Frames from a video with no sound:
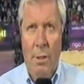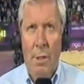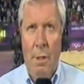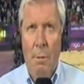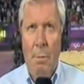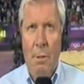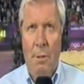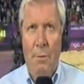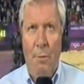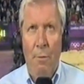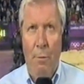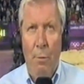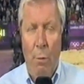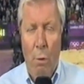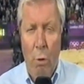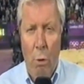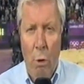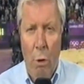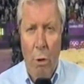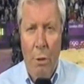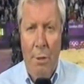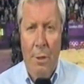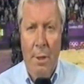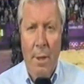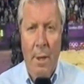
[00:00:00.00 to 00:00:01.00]
She was
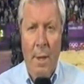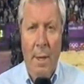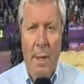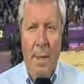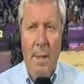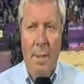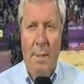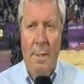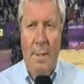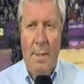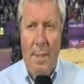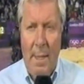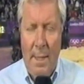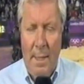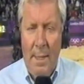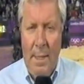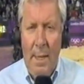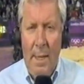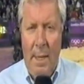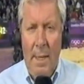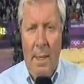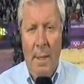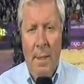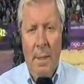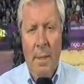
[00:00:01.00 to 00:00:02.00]
fourth in
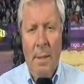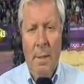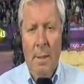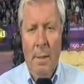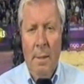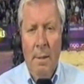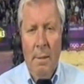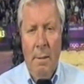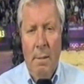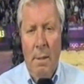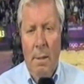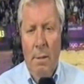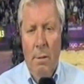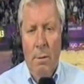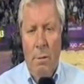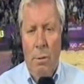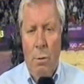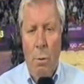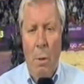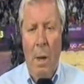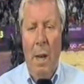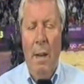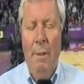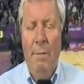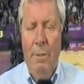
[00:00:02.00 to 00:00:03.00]
Sydney, you know,
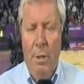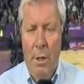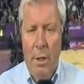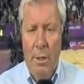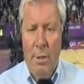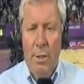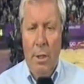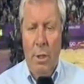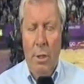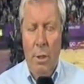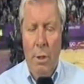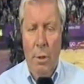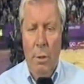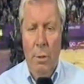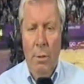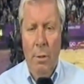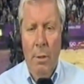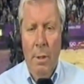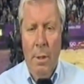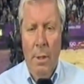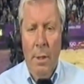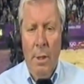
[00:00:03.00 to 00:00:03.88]
12 years ago.